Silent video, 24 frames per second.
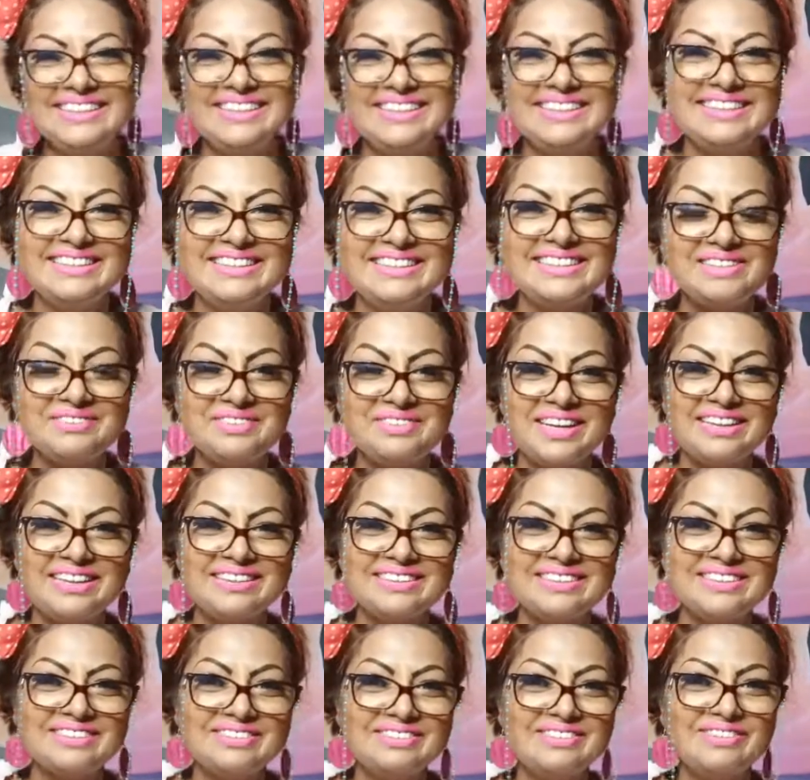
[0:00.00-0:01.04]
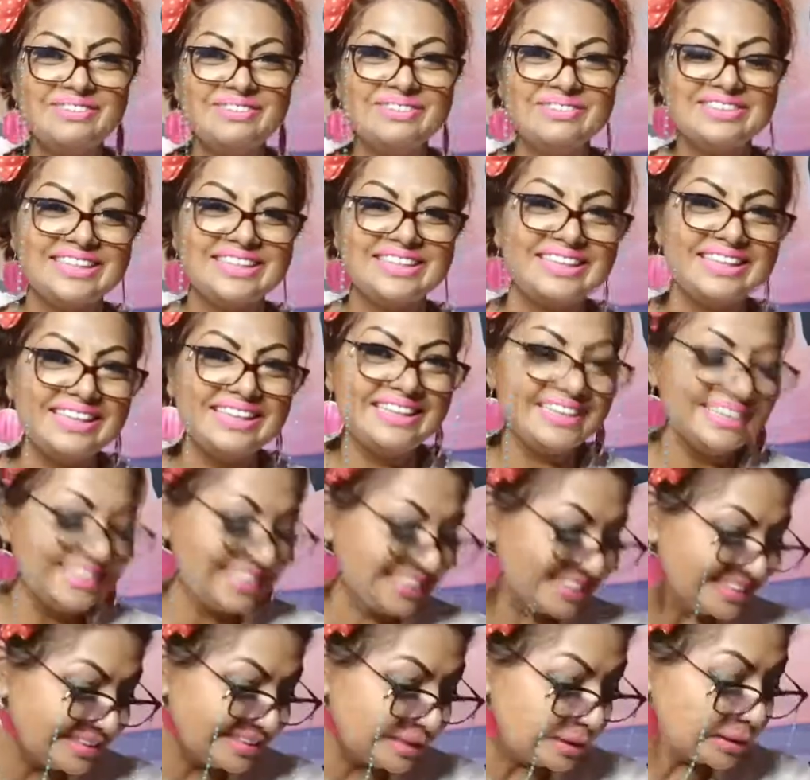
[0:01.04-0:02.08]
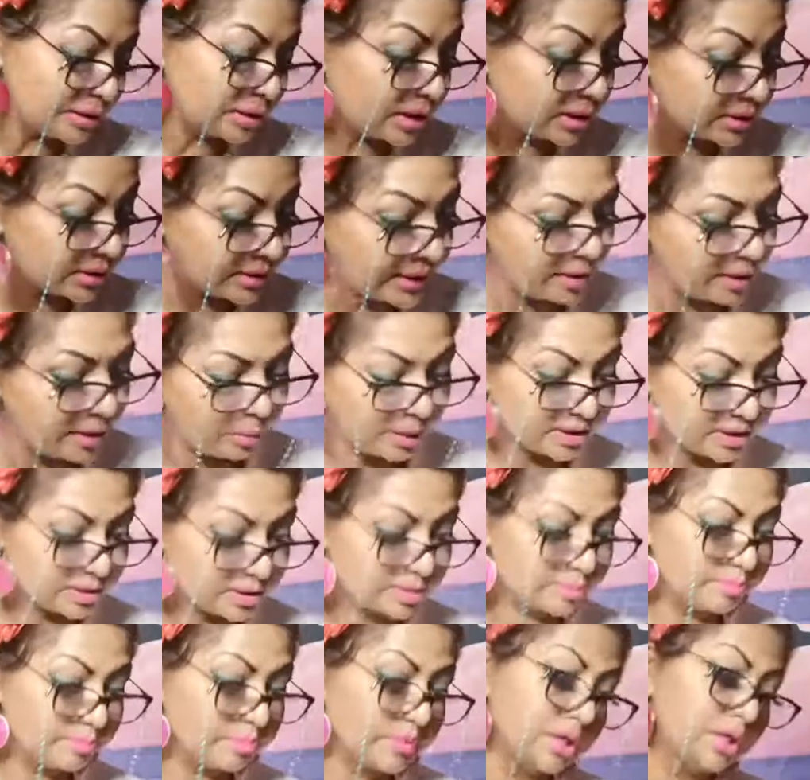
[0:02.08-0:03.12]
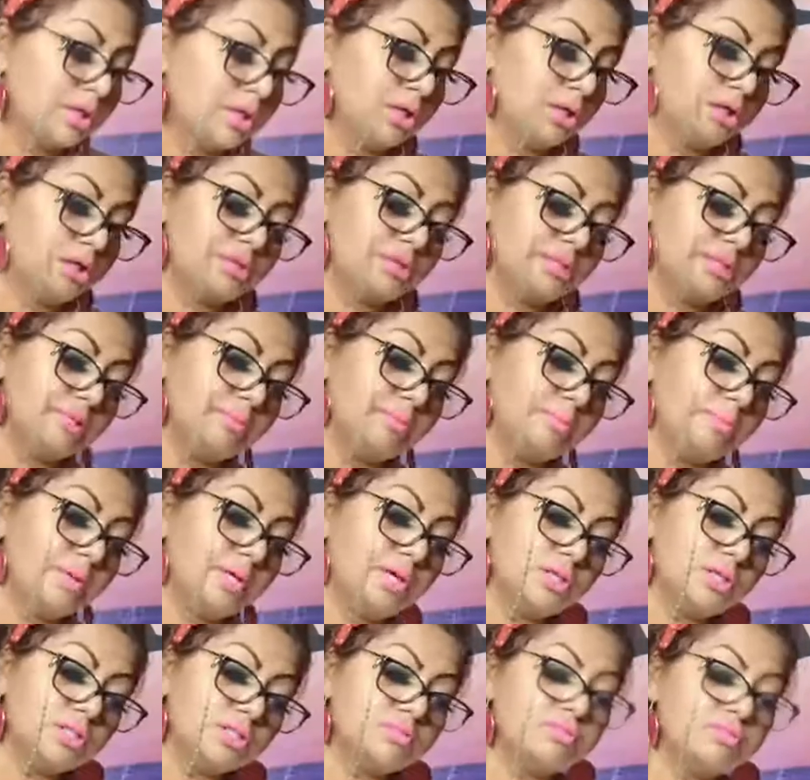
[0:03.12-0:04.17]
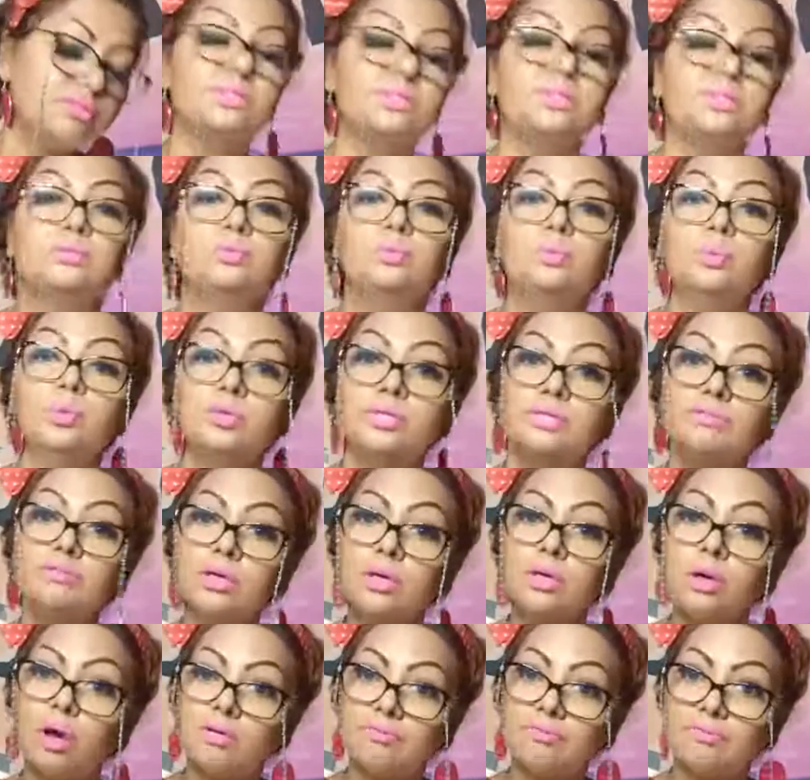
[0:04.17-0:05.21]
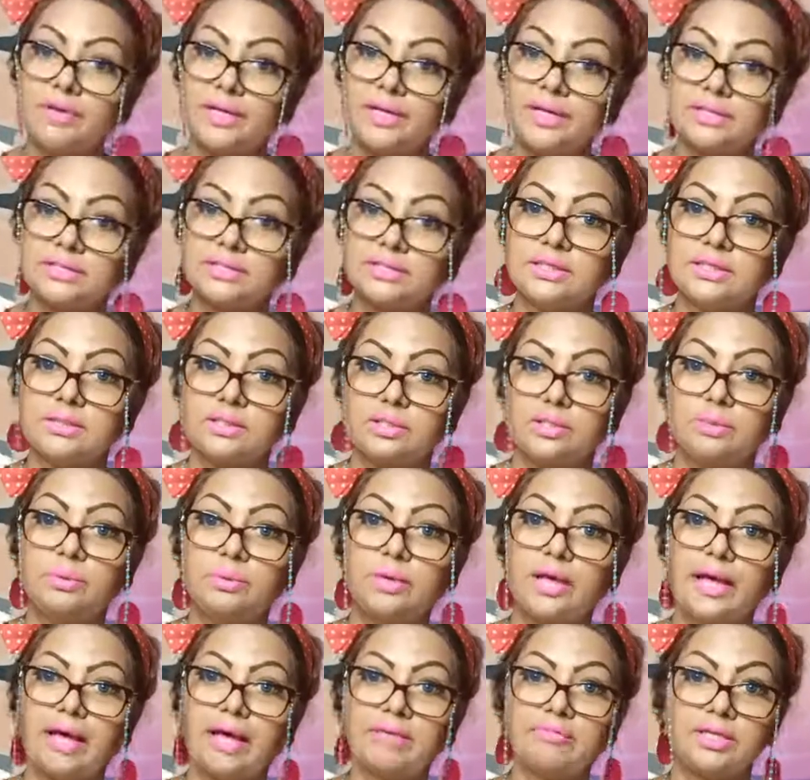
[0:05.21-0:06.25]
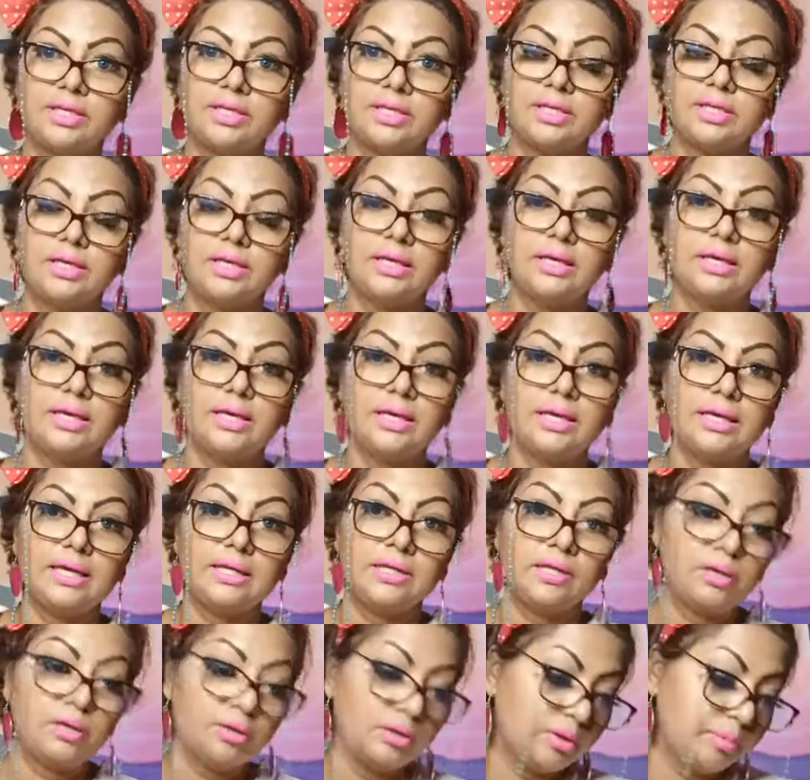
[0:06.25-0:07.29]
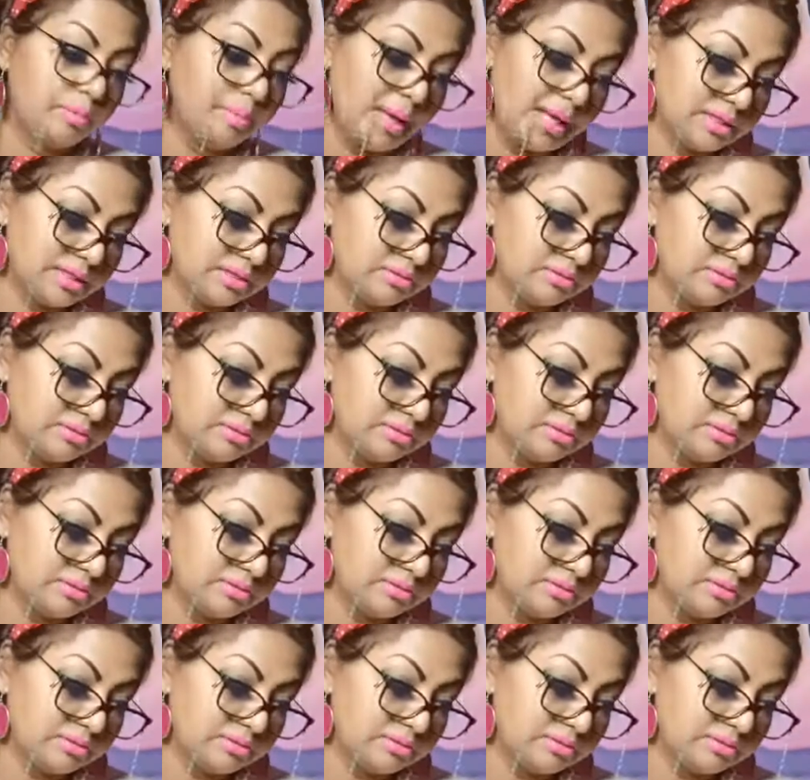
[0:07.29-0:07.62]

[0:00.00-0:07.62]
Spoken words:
Gemini is so naughty. Yes, anyways, so that because of whatever conflicts that you were having in your past